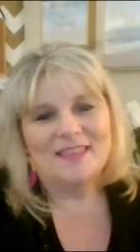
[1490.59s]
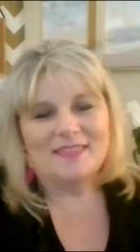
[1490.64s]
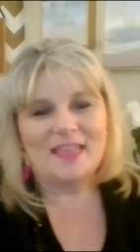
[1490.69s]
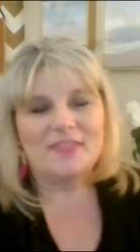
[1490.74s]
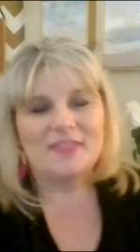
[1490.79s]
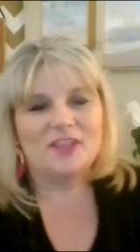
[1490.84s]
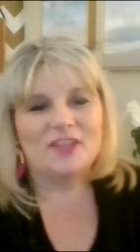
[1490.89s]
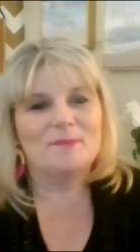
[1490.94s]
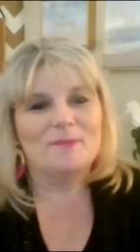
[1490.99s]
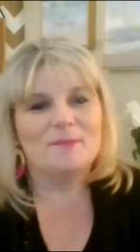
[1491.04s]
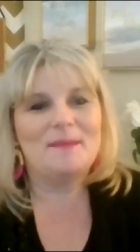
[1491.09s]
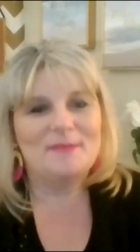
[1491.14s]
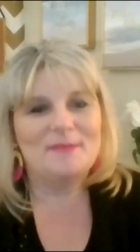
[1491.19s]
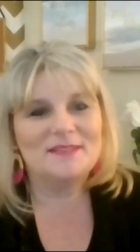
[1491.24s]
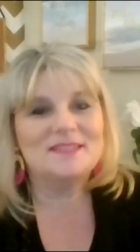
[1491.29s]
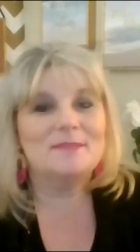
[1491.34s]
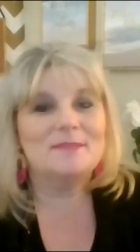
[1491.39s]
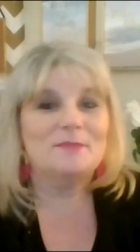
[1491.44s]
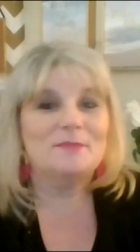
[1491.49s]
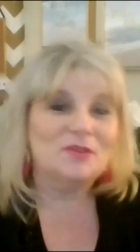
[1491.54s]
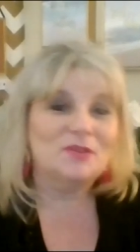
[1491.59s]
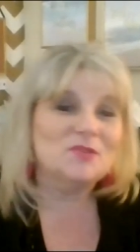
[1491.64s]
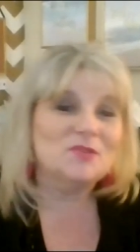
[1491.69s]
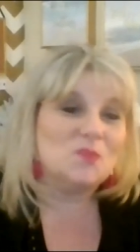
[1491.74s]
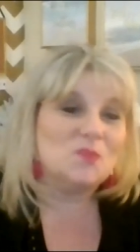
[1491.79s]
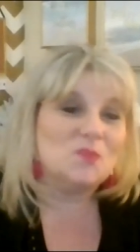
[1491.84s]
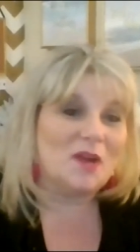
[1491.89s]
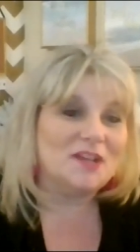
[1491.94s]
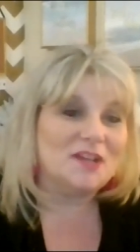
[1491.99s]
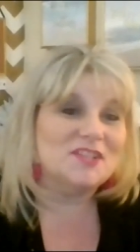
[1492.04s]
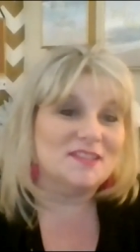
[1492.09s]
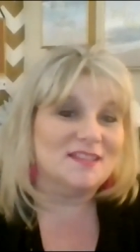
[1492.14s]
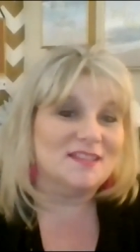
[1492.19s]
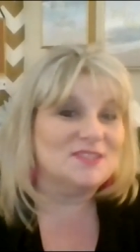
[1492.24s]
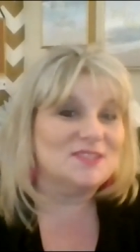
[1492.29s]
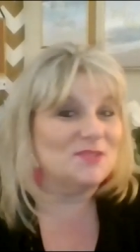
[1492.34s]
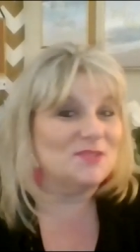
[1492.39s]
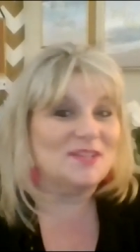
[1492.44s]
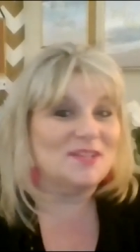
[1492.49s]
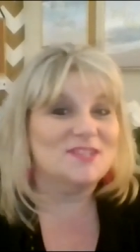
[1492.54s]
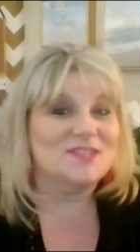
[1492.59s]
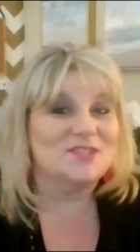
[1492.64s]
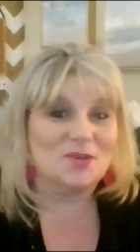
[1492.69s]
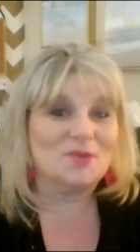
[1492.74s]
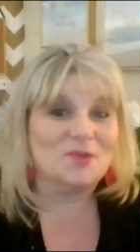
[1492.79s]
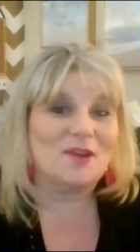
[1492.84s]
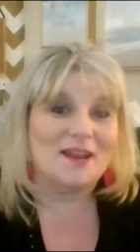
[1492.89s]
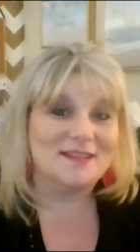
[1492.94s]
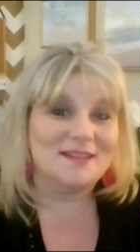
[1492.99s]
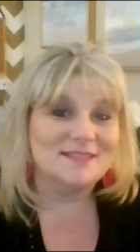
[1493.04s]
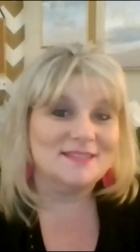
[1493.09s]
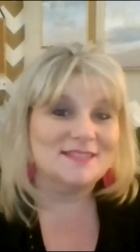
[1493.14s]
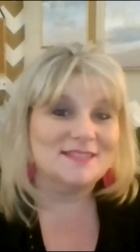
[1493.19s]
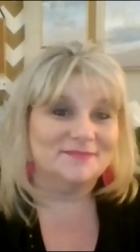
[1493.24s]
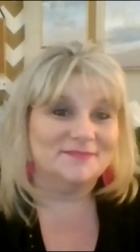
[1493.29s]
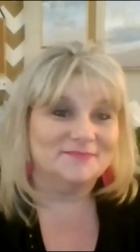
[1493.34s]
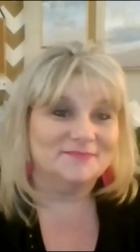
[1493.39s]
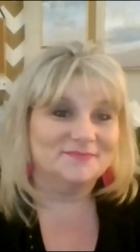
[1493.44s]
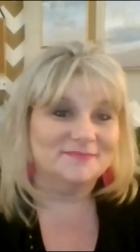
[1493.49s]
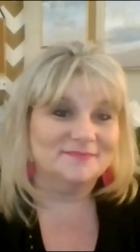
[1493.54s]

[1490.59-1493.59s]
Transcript: that there might be somebody who's watching this who doesn't know christ